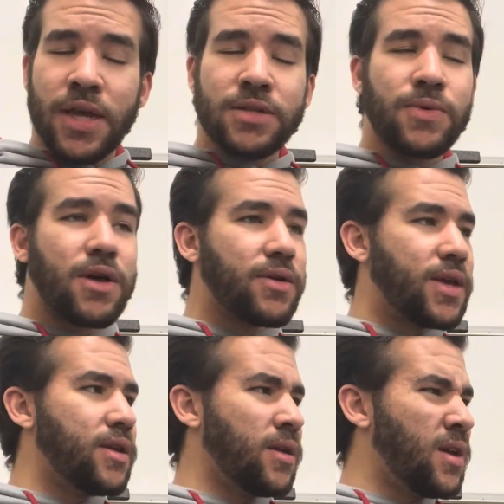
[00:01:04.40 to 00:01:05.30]
as well
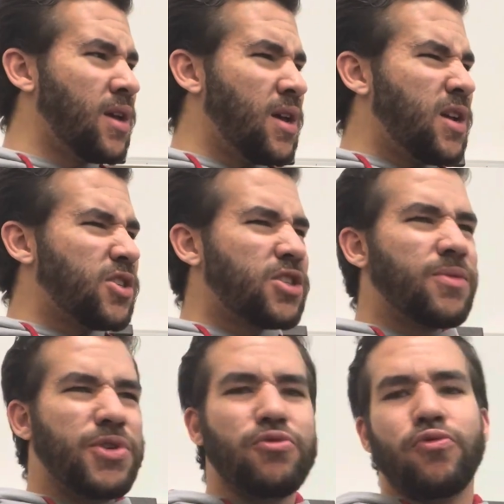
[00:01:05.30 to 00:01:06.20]
and just
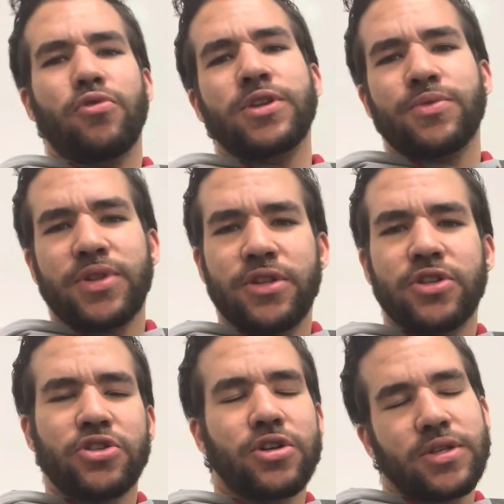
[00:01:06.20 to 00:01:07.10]
some new rulings within the
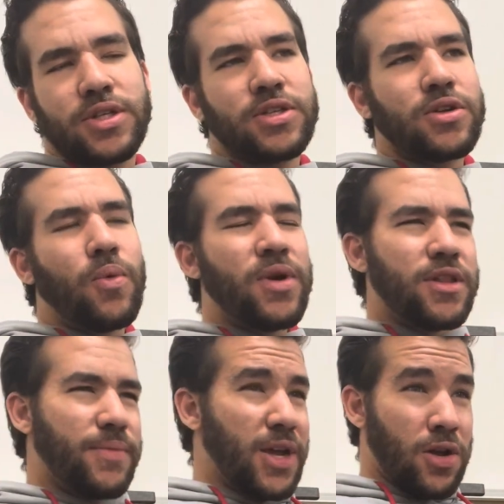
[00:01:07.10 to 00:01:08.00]
church. And so one of
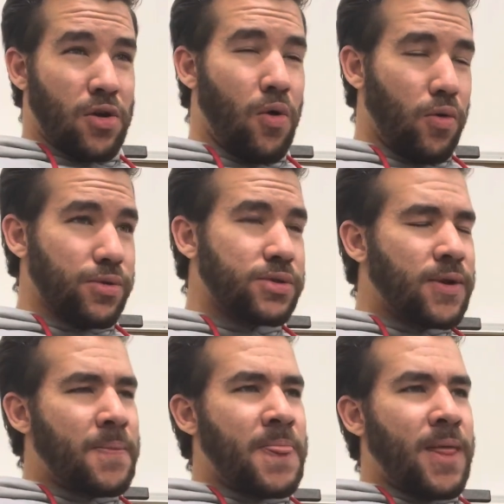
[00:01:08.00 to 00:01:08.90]
the main goals
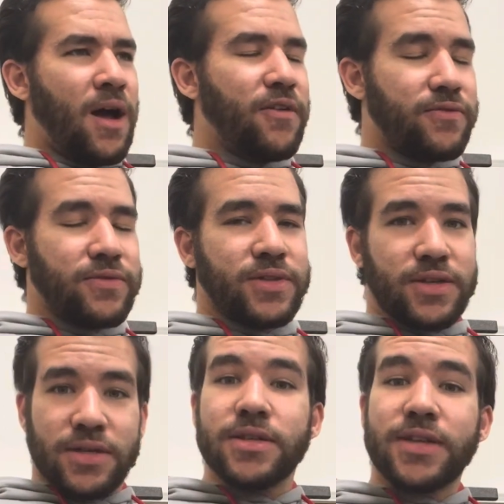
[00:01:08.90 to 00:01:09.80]
of
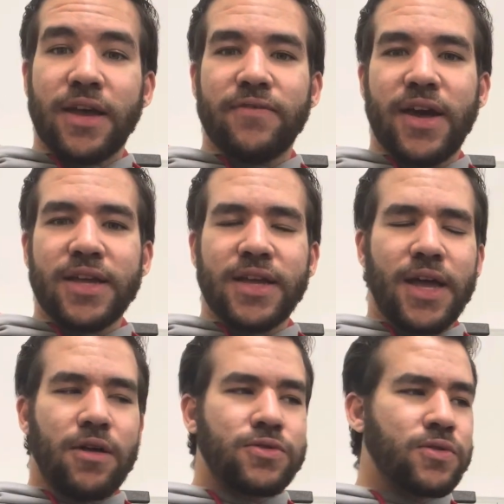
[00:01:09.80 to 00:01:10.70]
the Second Vatican
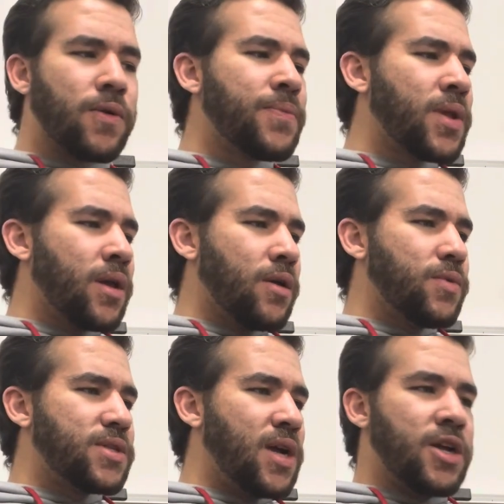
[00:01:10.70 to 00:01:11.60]
Council
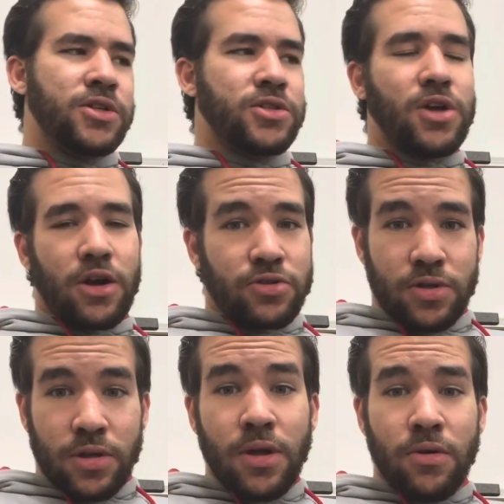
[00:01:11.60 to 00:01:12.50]
was not doctrine
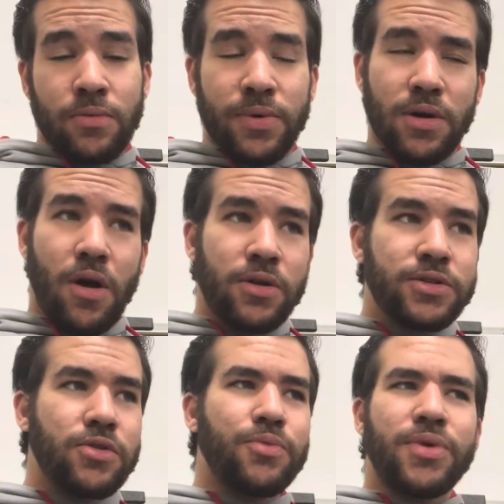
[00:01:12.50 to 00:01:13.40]
alone, but
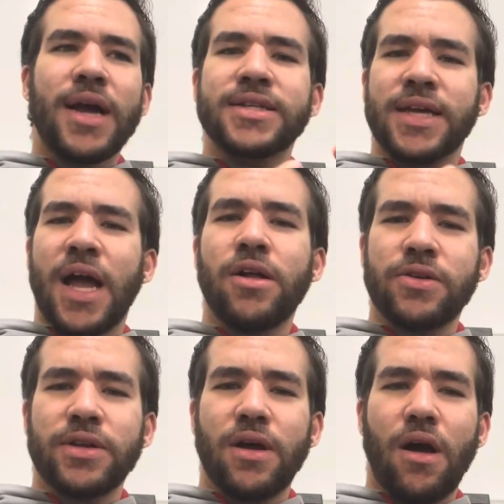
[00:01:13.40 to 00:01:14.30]
also the
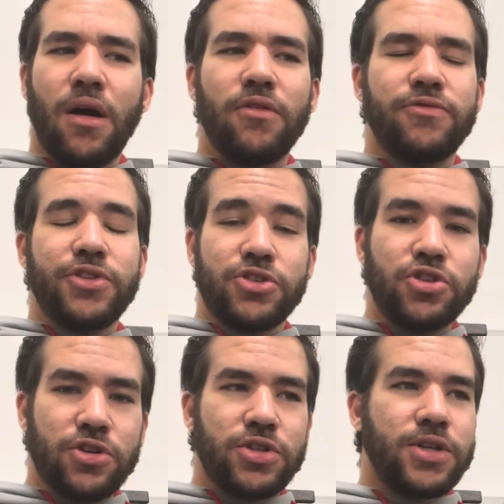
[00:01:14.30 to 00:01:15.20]
practicality of the
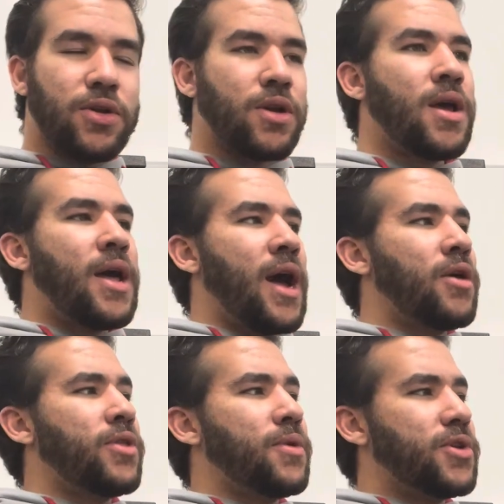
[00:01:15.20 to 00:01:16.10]
church and
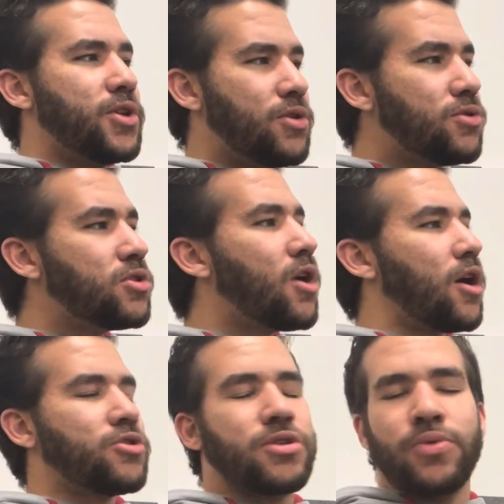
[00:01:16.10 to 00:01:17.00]
how they would use
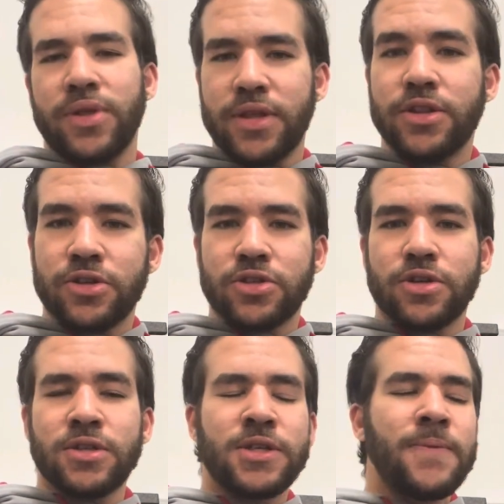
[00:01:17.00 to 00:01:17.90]
doctrine within the
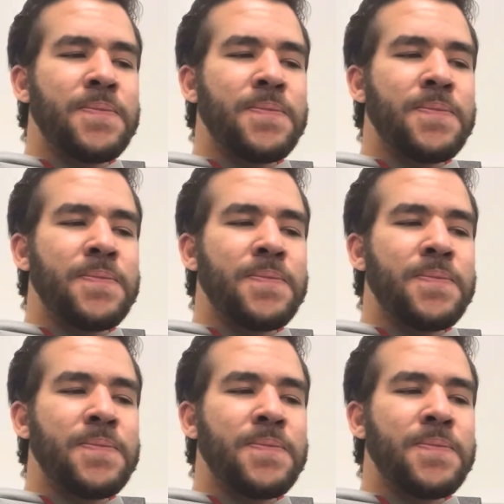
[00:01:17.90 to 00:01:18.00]
church.